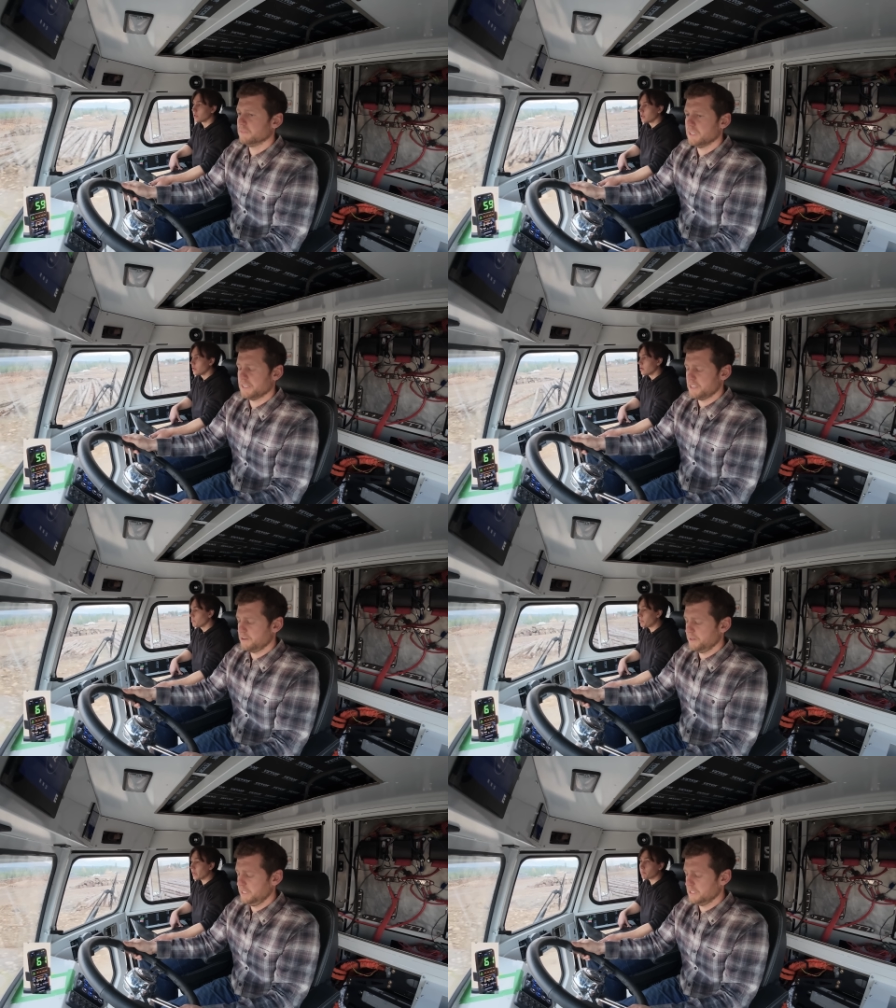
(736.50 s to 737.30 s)
I guess I
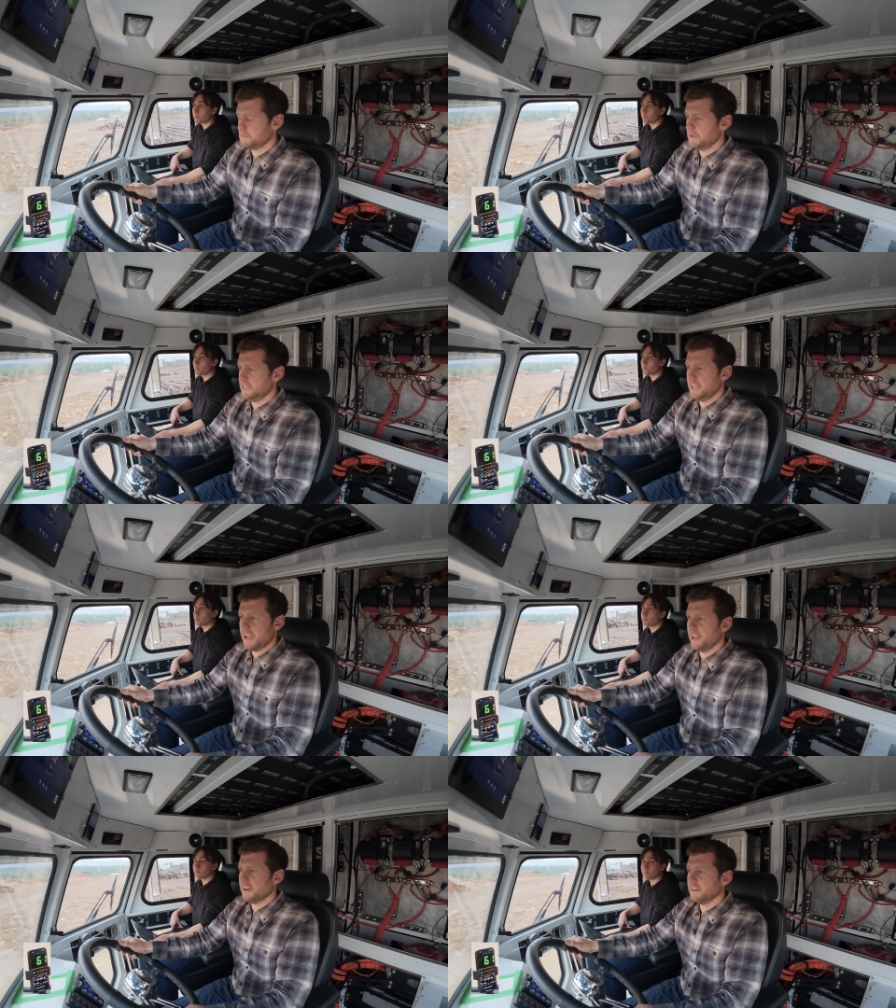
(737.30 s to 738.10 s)
don't need the speed,
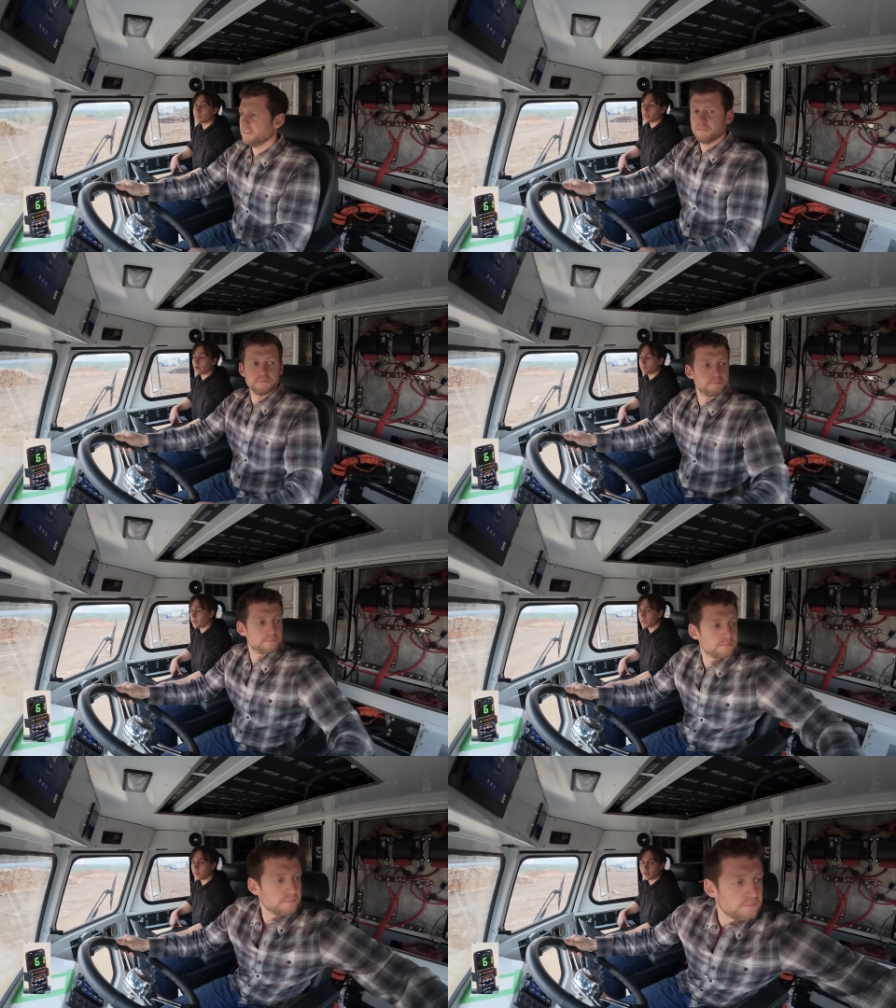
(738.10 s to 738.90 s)
yet. Big
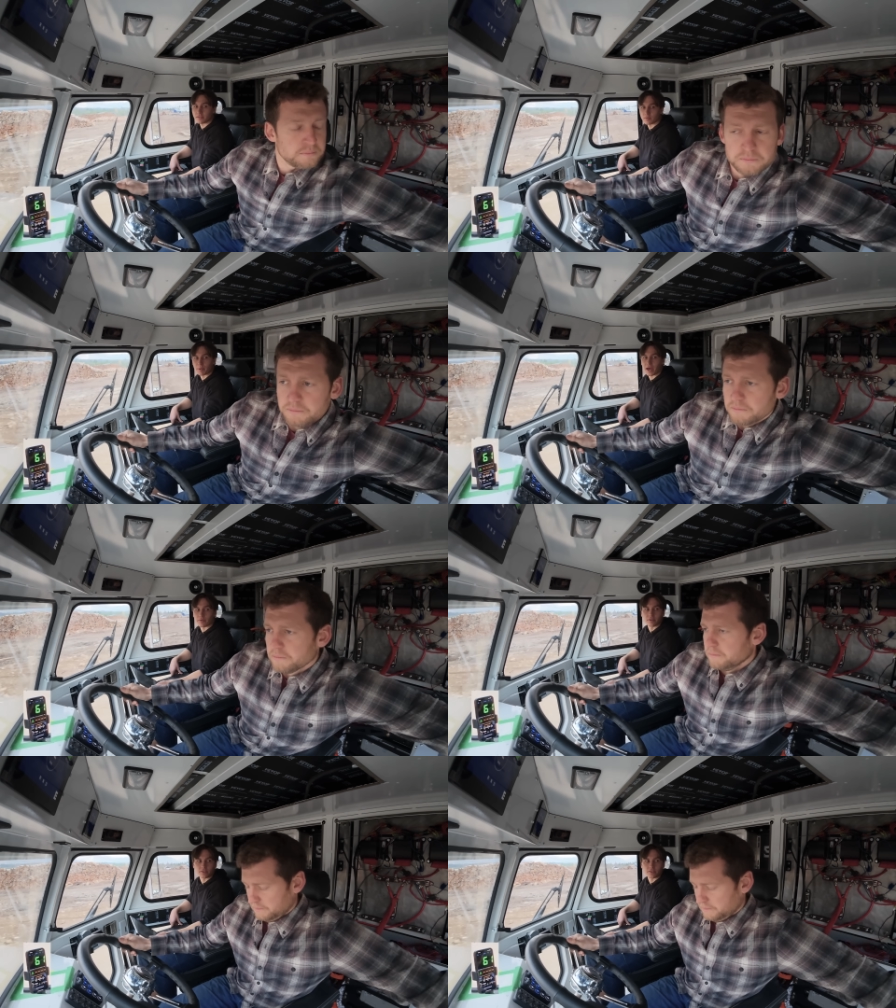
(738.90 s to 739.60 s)
thing is the batteries